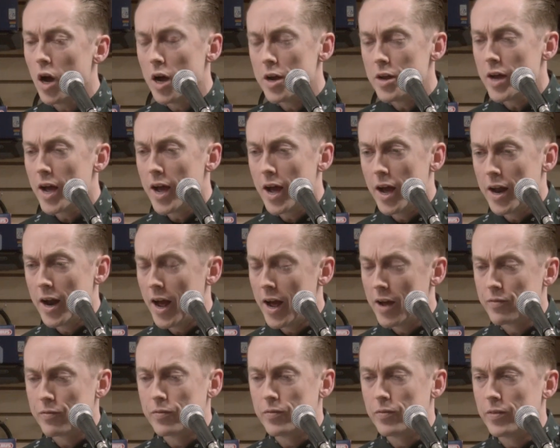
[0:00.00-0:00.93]

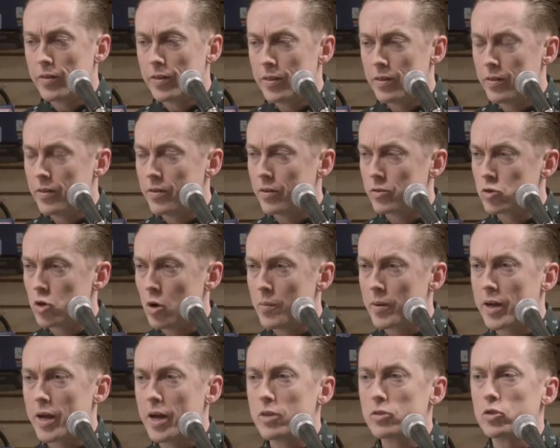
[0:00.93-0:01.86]
had a
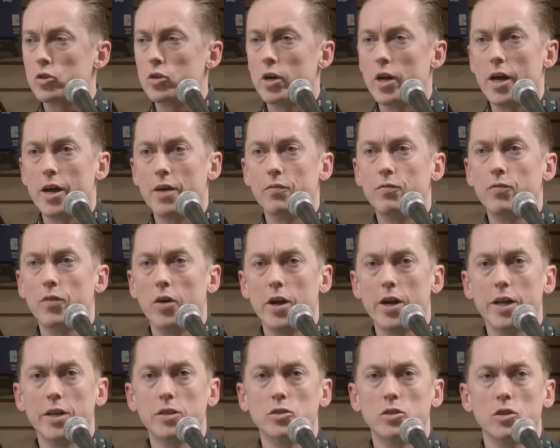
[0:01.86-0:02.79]
trauma counselor and I had
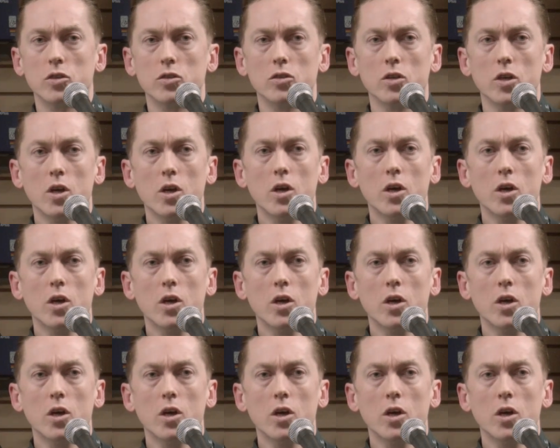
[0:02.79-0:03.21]
finances